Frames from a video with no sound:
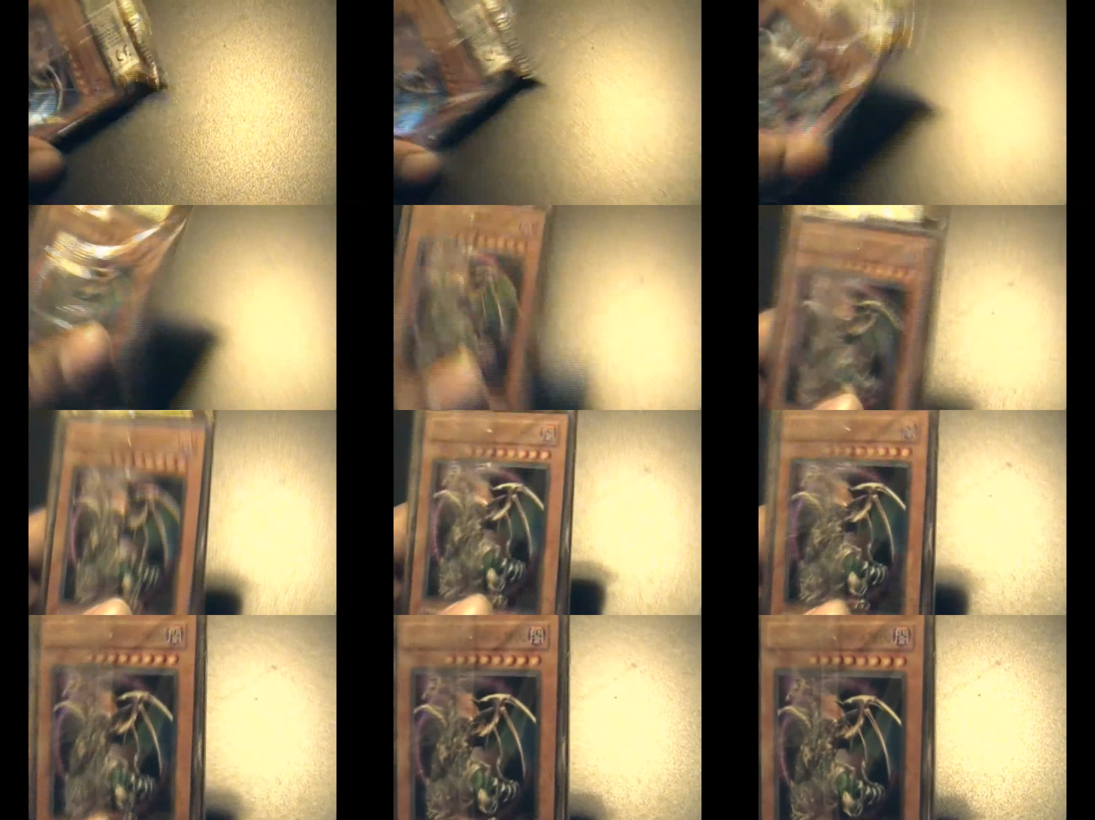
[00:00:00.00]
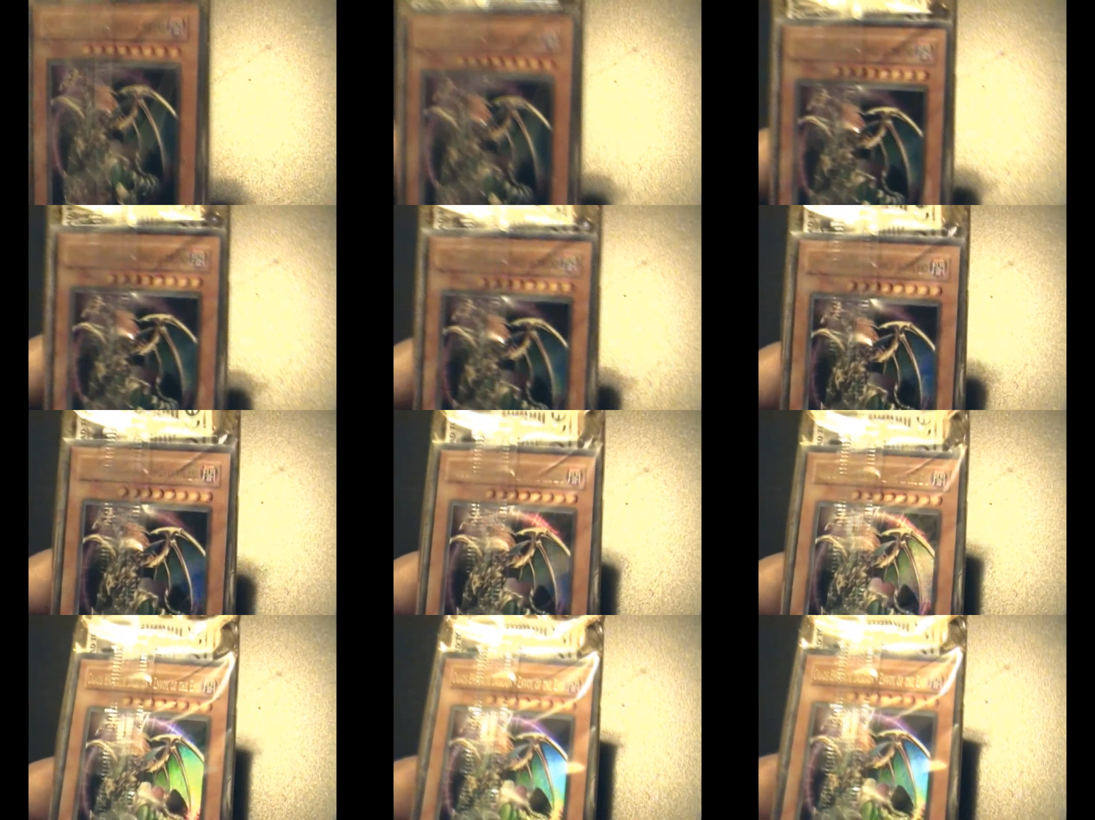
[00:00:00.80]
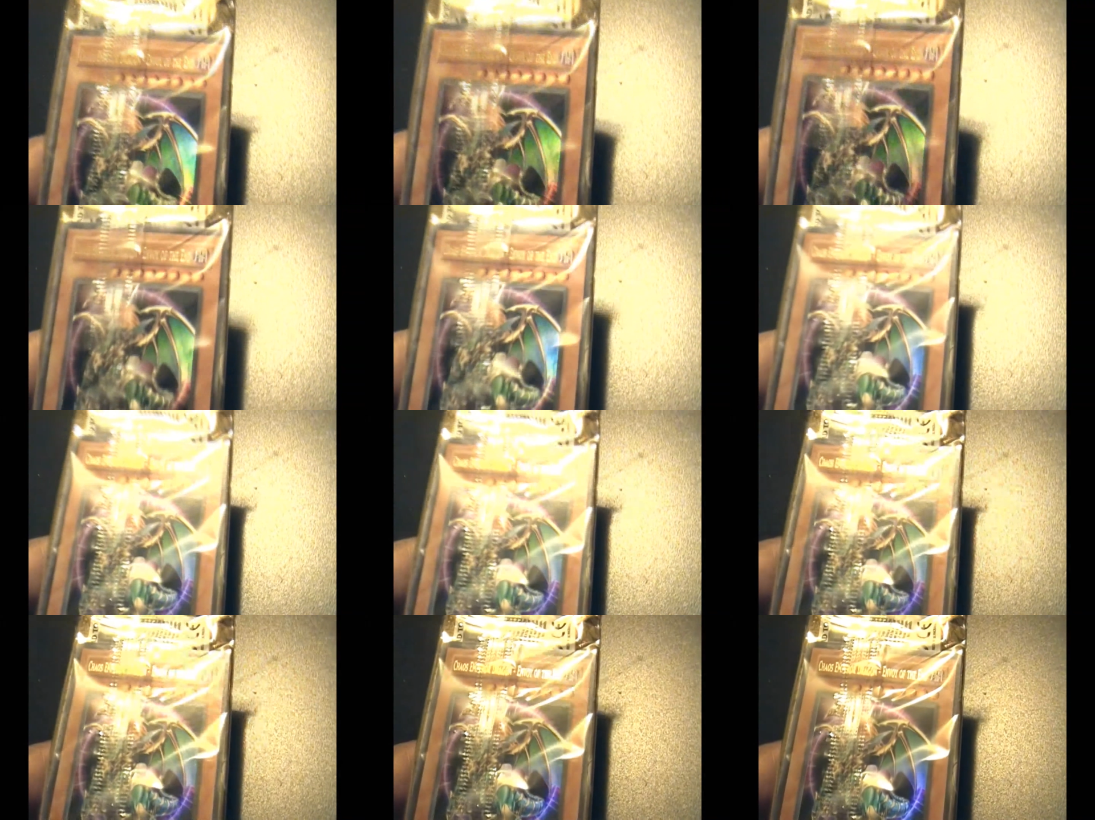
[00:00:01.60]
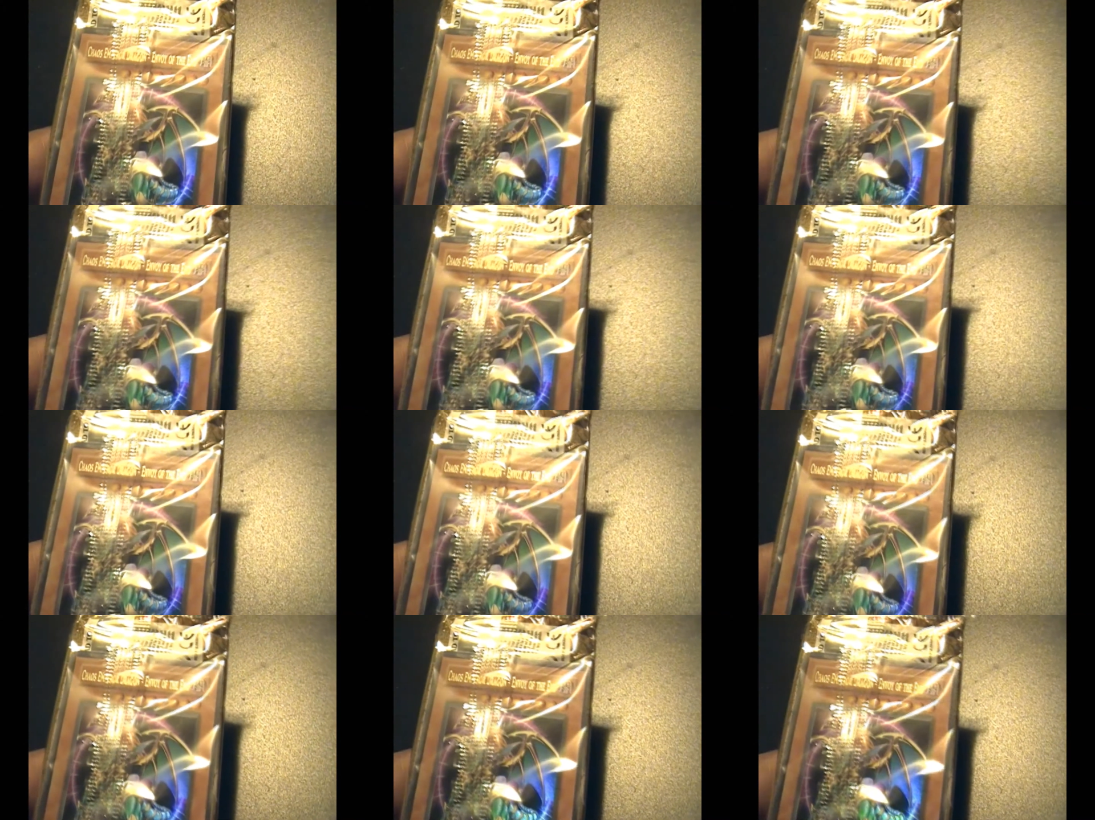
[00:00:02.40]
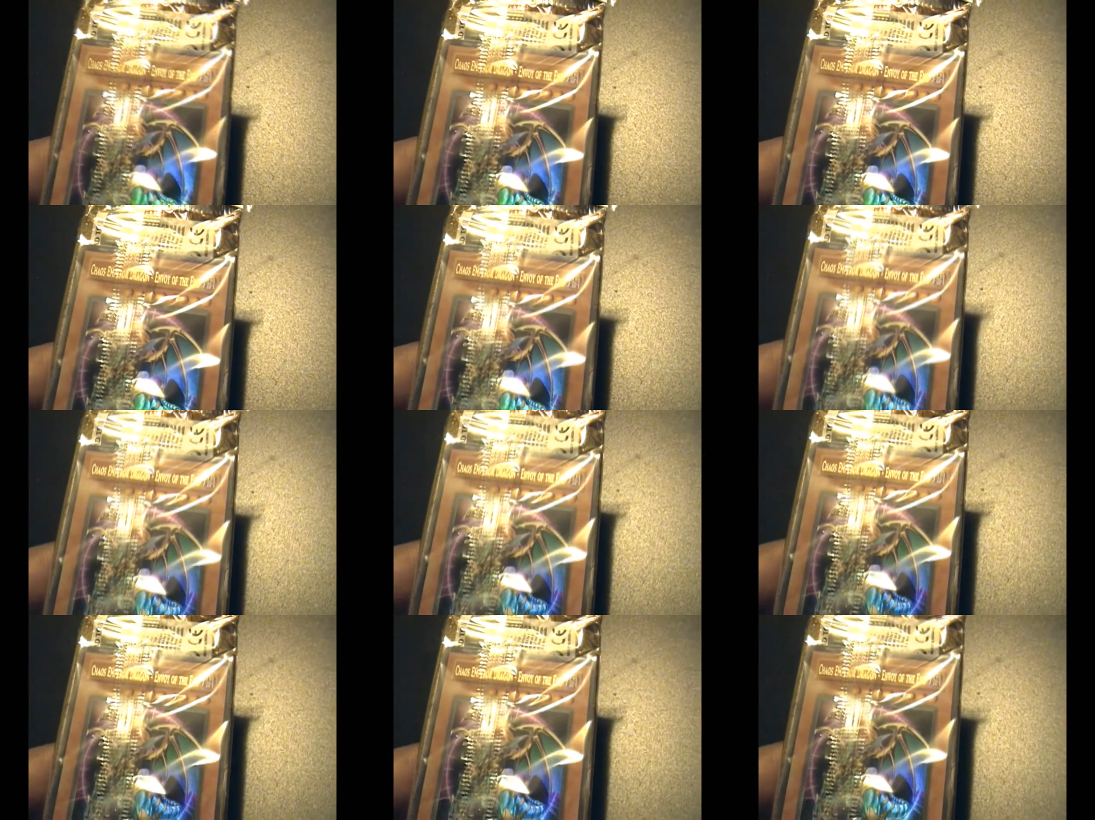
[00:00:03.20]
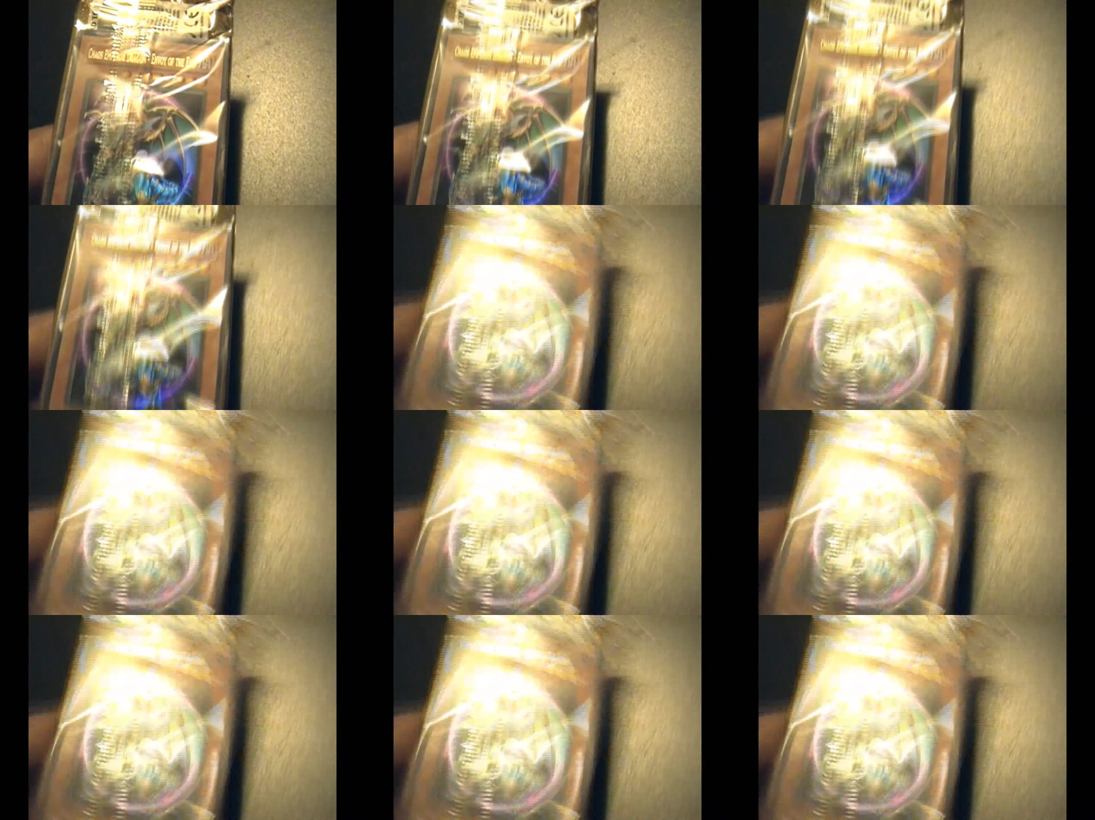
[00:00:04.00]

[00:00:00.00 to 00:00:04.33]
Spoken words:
(no speaker visible)